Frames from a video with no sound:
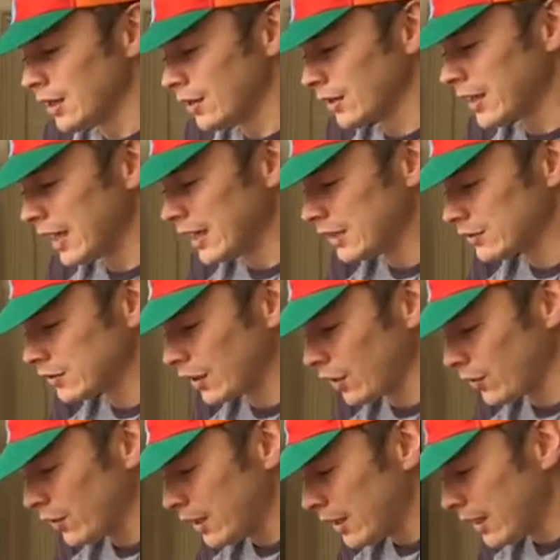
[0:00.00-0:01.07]
Okay,
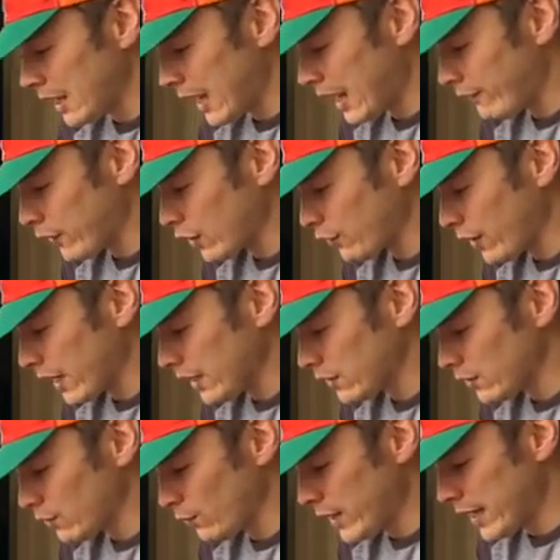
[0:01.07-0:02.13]
so have a great
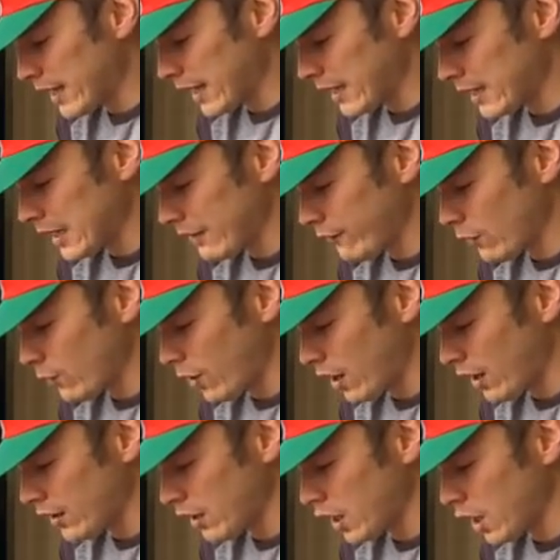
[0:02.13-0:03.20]
weekend, everyone.